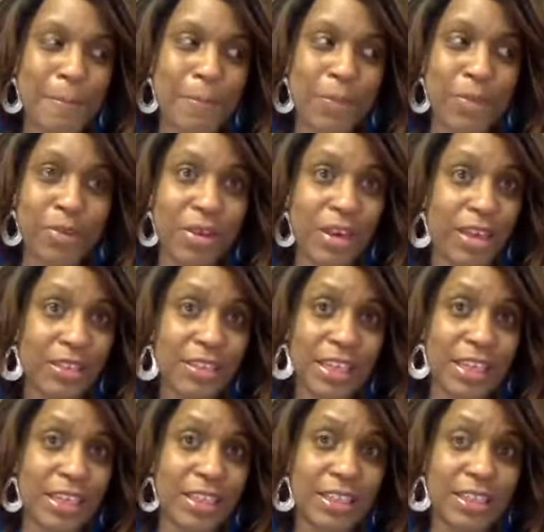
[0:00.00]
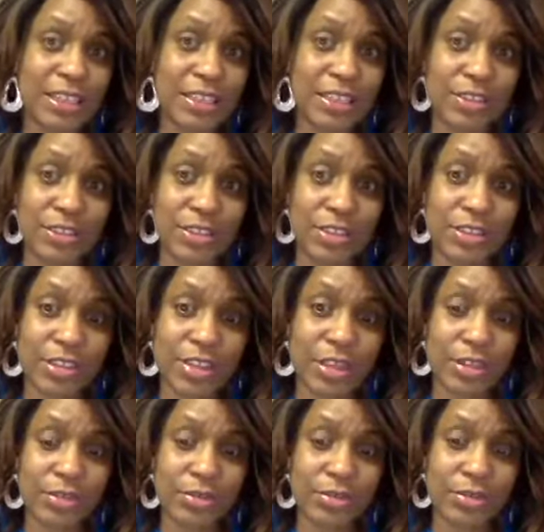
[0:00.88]
You got to take it easy on
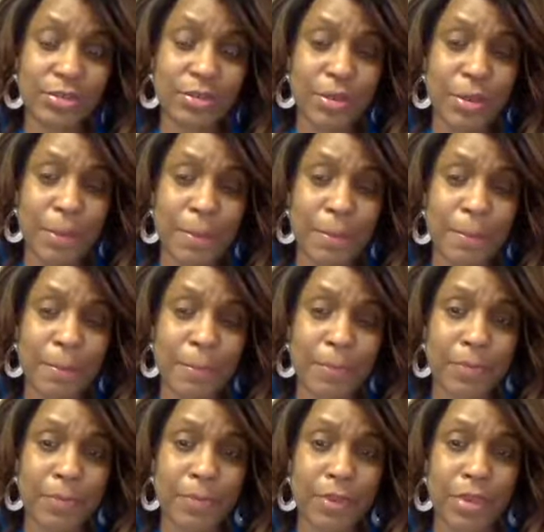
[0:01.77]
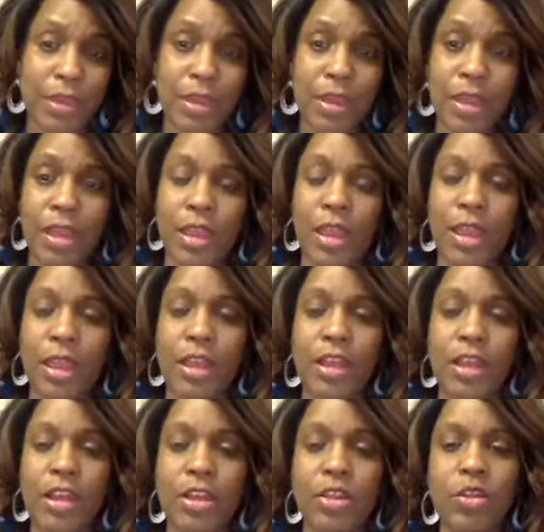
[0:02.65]
yourself.
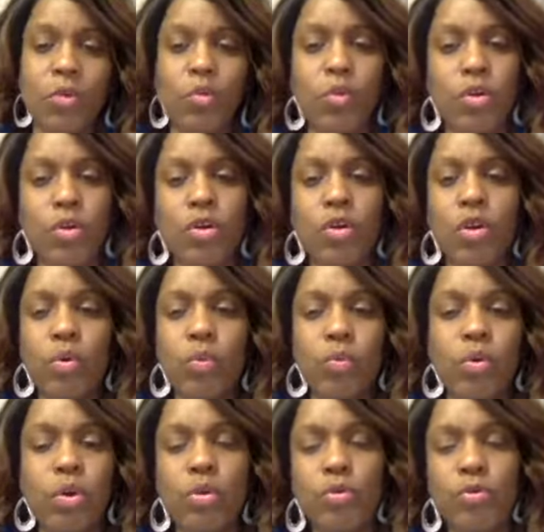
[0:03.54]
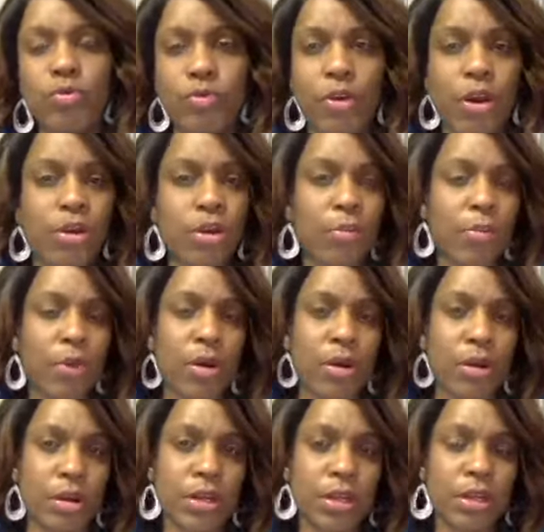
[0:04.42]
And the world won't fall
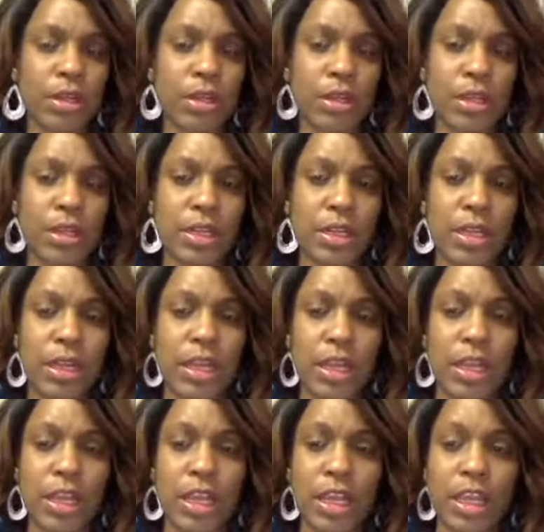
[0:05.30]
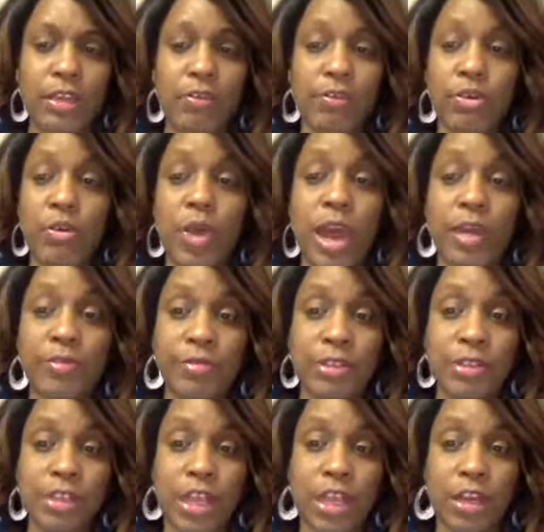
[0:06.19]
apart if you have
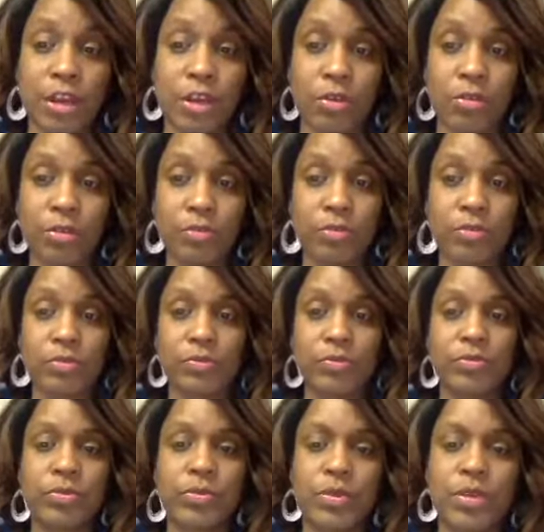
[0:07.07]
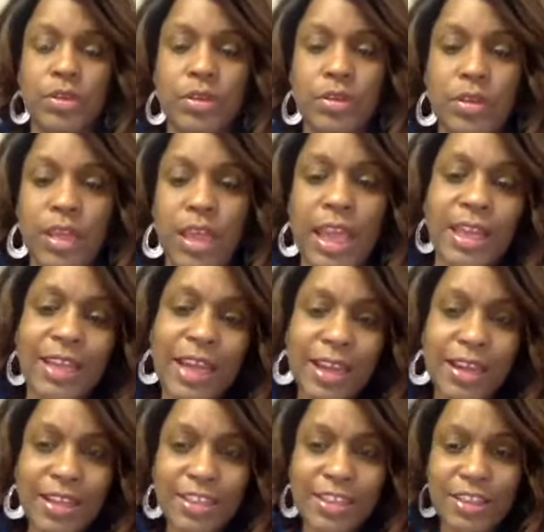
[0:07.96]
to say no. Hey,
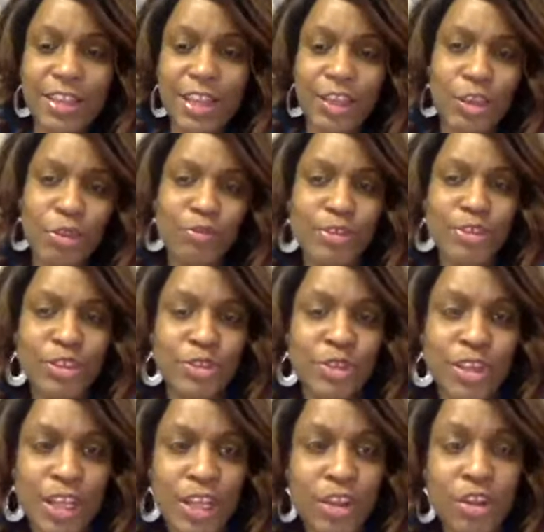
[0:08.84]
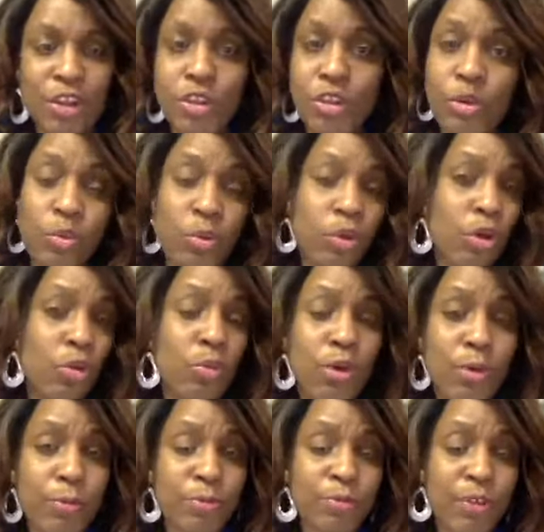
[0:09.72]
Donessa, thank you for joining. The world
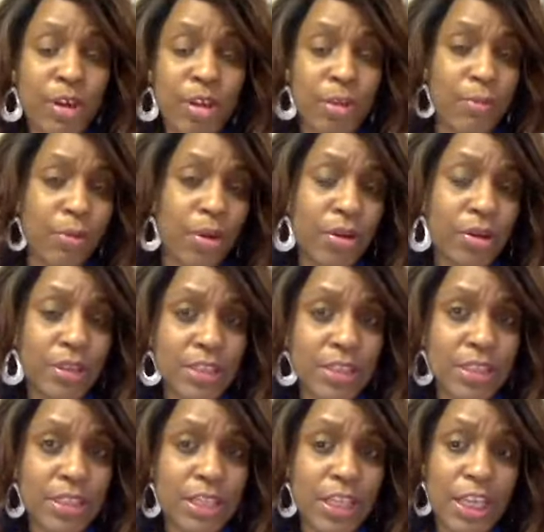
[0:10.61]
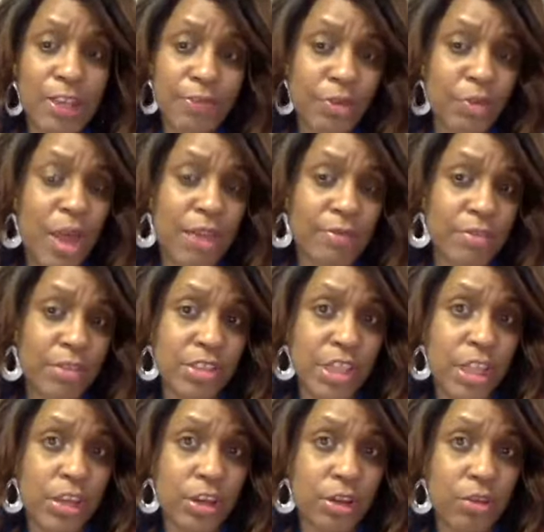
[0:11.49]
won't fall apart if you have to
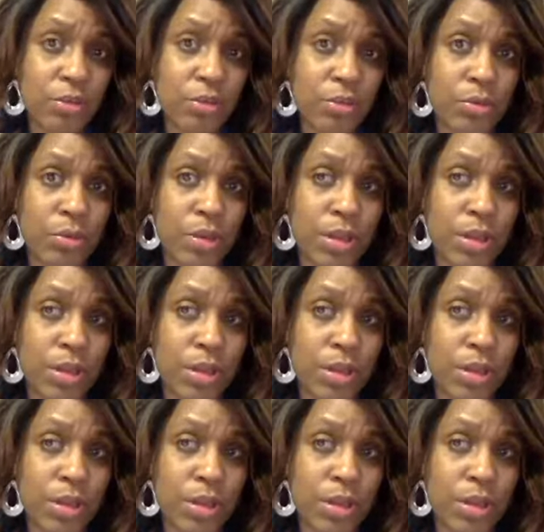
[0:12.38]
say no.